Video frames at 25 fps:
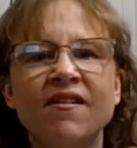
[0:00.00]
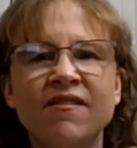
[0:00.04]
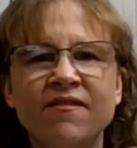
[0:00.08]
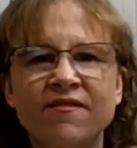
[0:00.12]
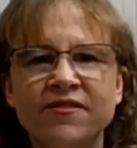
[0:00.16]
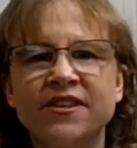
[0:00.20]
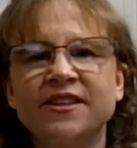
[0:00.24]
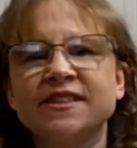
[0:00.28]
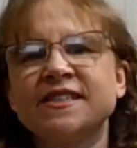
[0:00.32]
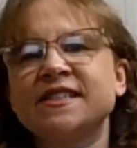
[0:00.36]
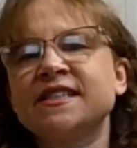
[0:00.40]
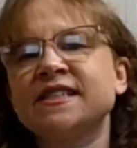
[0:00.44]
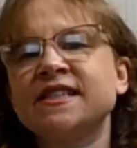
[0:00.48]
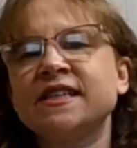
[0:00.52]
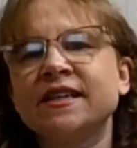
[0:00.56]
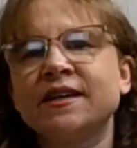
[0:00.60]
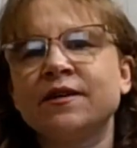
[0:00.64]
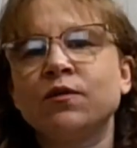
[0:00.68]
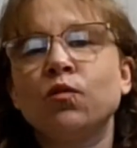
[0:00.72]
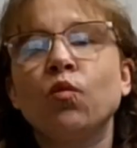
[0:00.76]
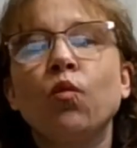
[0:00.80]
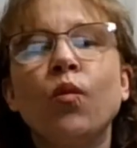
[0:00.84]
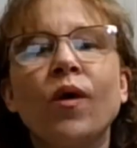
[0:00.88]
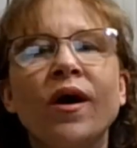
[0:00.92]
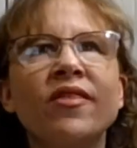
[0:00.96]
the
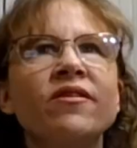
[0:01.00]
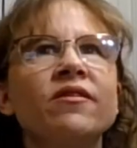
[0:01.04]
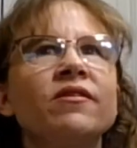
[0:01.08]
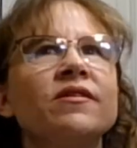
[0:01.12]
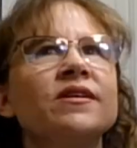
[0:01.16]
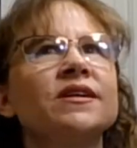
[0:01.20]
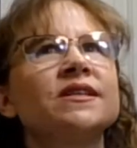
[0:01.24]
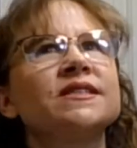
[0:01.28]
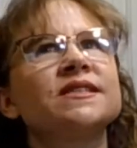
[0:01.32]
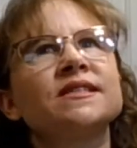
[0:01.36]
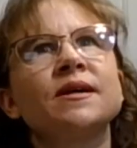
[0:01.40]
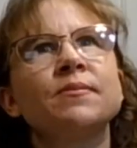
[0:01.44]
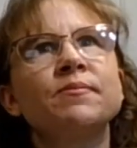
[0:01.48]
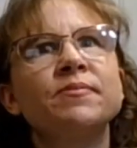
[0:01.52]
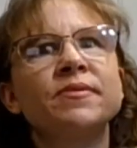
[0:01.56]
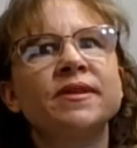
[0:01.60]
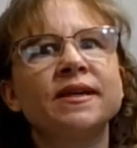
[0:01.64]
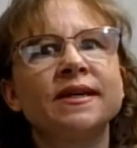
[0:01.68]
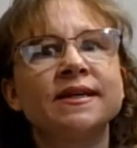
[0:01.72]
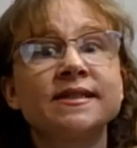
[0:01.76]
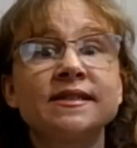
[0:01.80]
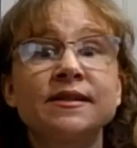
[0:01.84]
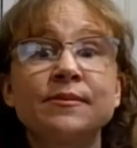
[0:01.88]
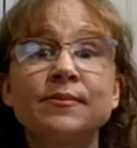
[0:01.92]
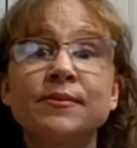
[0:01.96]
scene, whether it's something
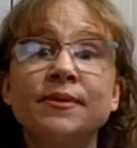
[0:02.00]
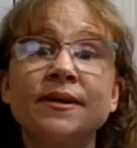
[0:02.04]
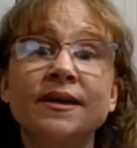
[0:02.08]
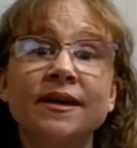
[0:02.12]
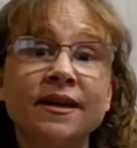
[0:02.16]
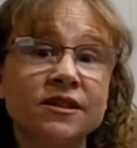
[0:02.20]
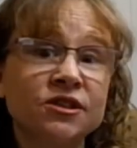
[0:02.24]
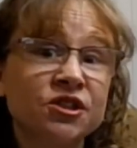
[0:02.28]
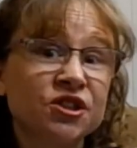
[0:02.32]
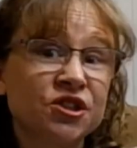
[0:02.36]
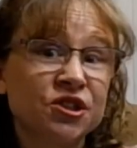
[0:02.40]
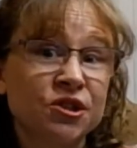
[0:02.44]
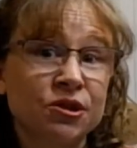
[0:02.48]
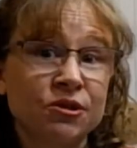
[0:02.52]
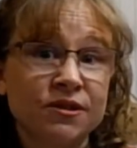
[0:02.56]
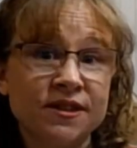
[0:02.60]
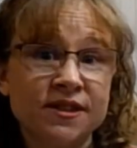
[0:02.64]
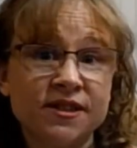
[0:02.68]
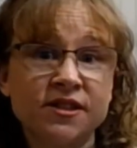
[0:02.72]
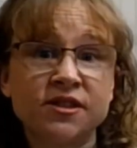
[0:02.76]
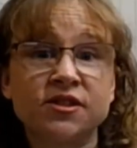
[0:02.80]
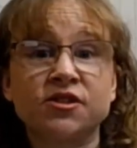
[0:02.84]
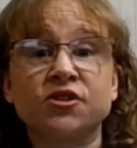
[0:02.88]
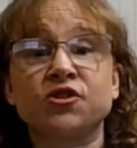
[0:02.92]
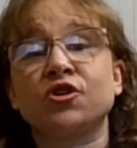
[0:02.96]
somebody else
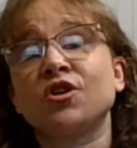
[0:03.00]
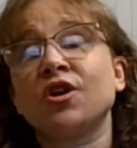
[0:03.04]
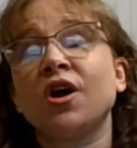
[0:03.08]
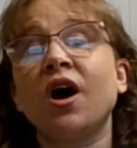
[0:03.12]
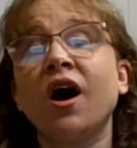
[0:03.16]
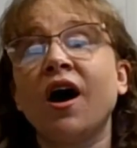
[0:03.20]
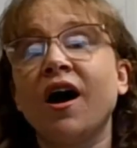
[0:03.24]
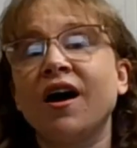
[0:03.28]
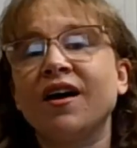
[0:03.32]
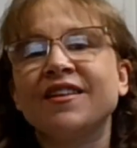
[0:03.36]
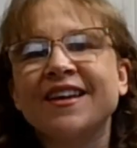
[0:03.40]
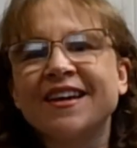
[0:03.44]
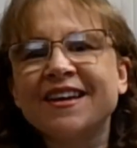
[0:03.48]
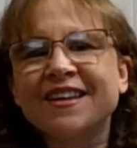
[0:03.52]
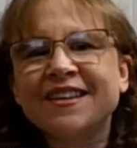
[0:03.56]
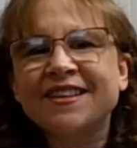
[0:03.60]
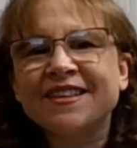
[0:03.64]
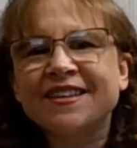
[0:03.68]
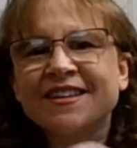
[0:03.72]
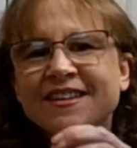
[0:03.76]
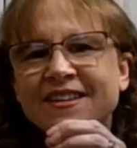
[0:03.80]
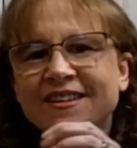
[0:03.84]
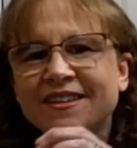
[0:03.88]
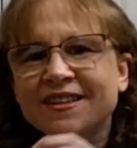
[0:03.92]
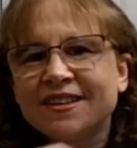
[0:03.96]
notices or not, like
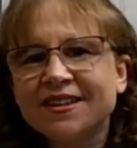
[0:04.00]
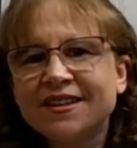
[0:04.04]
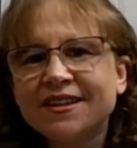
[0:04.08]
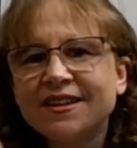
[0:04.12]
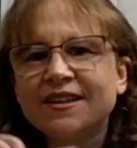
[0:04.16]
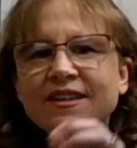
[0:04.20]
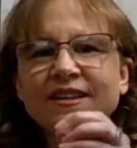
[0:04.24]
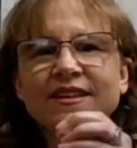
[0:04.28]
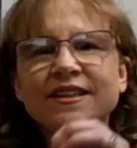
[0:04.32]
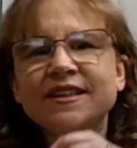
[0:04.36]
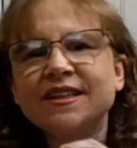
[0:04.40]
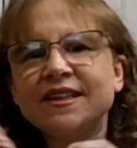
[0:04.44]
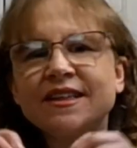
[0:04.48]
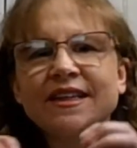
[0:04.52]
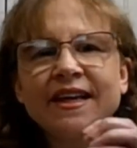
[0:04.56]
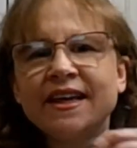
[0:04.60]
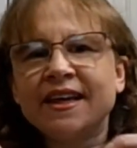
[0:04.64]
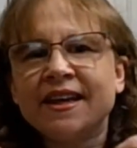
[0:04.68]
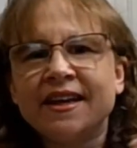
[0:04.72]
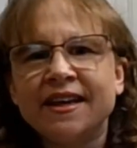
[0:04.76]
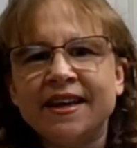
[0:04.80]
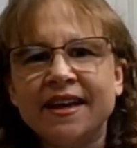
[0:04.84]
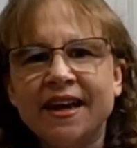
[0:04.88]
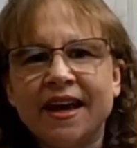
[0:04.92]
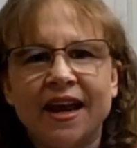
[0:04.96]
little
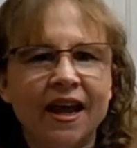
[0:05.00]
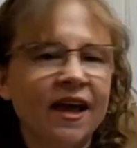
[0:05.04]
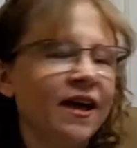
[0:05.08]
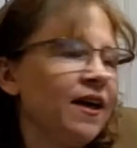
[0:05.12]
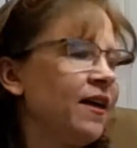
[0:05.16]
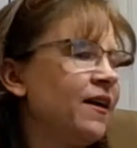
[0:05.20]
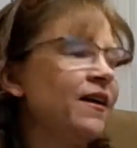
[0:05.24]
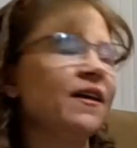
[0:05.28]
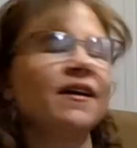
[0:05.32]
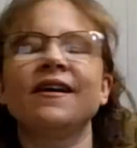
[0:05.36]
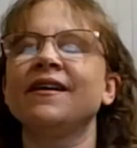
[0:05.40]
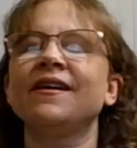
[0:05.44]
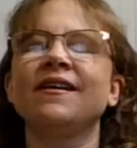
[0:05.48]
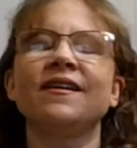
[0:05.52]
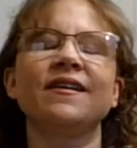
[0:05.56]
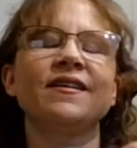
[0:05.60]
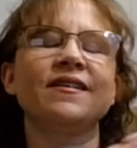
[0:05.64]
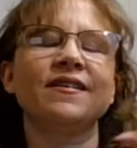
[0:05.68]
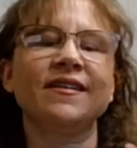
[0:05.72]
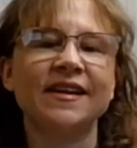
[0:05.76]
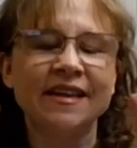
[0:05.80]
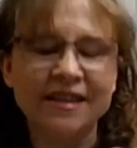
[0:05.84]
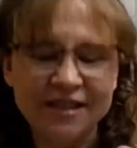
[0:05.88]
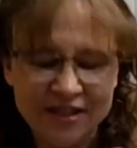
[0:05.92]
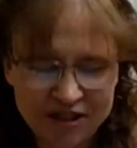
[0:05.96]
hidden
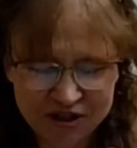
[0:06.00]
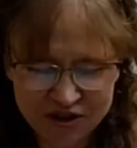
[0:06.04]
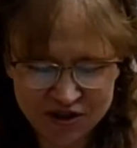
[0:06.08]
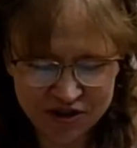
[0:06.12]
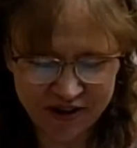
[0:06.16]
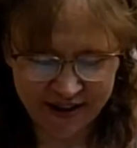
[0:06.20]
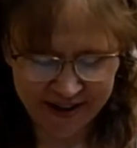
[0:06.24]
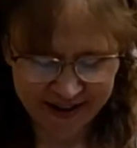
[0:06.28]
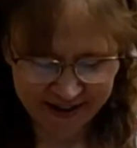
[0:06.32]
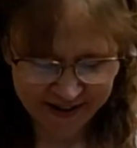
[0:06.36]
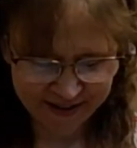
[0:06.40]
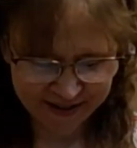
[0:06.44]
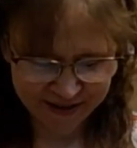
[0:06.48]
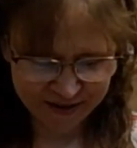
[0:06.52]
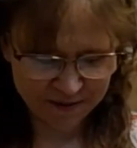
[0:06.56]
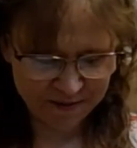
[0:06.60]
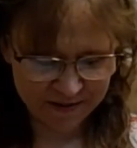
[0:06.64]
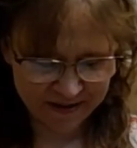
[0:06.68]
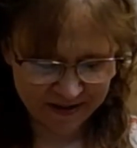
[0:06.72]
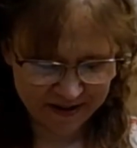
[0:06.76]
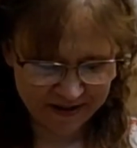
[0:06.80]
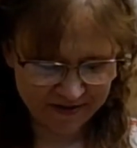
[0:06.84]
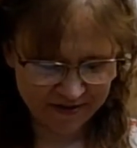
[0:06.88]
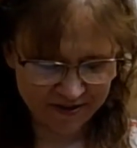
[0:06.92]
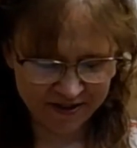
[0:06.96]
Easter eggs or
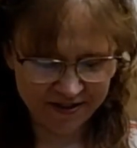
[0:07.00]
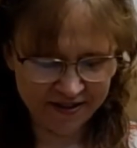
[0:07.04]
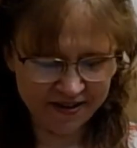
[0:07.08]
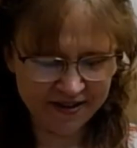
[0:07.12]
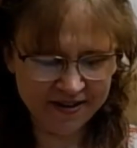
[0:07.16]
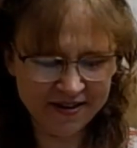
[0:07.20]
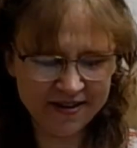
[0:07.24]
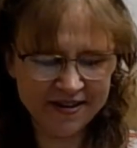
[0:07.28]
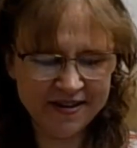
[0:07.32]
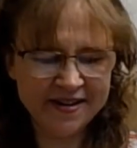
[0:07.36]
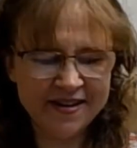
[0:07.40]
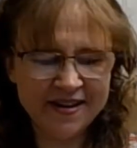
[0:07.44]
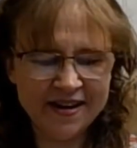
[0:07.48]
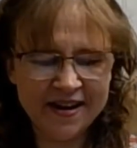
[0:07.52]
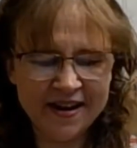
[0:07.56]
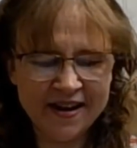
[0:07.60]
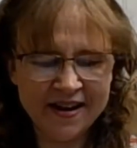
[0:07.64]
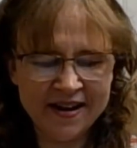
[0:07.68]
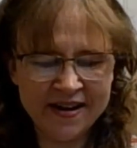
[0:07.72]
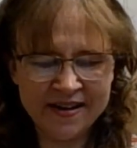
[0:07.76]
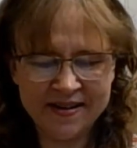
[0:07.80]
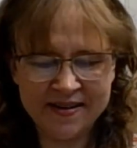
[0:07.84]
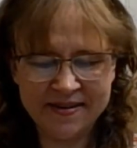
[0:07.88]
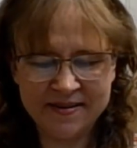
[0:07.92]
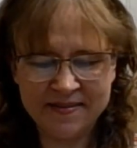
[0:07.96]
whatever.
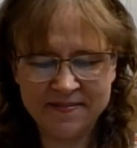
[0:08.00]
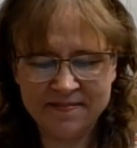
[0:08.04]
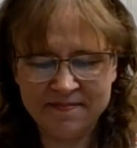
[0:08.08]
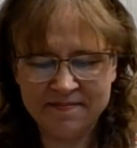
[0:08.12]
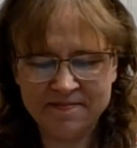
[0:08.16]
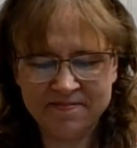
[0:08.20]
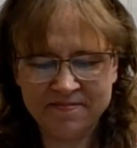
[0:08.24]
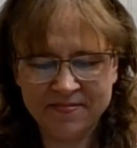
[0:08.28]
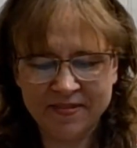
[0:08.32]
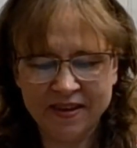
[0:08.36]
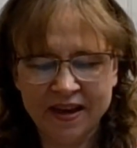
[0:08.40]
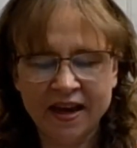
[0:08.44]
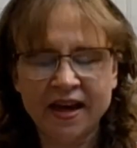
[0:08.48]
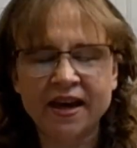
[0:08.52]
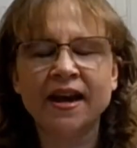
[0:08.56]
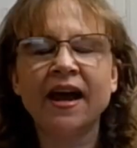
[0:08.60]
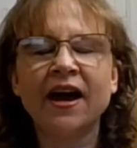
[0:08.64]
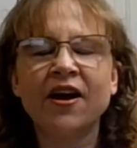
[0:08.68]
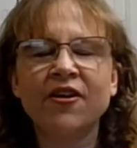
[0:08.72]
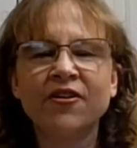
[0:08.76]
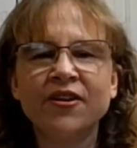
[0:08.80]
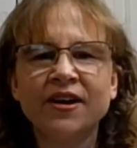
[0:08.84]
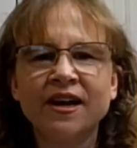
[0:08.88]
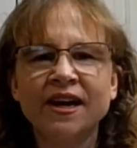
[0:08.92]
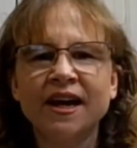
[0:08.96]
And how
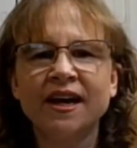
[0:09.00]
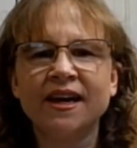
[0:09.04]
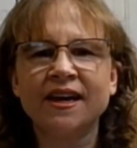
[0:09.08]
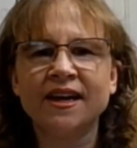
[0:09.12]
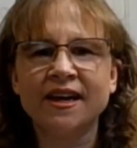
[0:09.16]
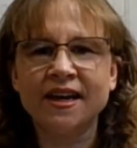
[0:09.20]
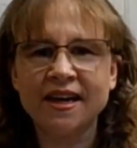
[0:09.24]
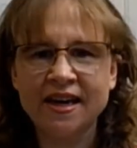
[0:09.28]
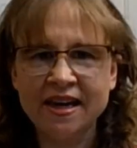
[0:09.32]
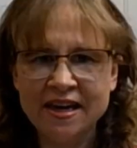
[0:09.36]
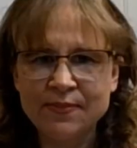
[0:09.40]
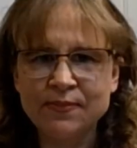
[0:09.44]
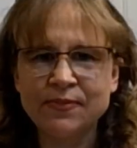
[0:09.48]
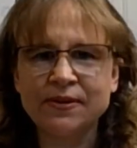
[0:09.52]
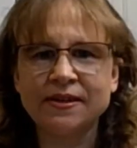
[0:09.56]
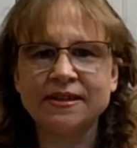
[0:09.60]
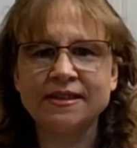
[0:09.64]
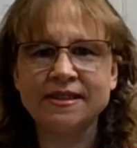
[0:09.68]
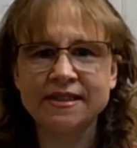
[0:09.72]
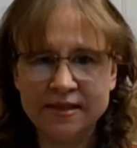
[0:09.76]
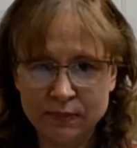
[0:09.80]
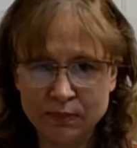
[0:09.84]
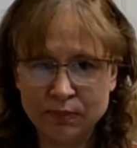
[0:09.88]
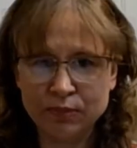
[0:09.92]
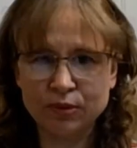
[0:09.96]
can I keep it
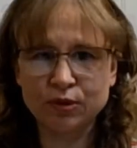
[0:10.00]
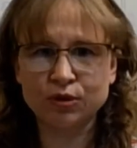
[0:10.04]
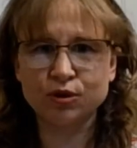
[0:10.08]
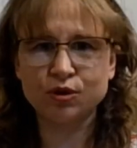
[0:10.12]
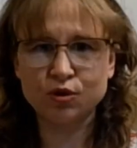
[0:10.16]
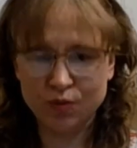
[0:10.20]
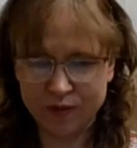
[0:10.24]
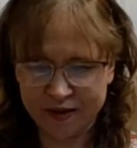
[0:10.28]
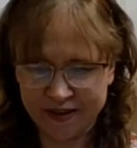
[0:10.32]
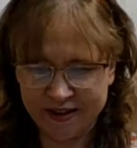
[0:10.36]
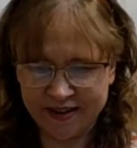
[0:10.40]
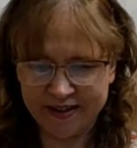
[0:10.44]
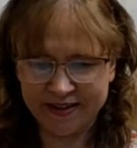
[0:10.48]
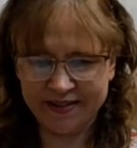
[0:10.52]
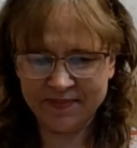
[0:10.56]
simple, sweetie?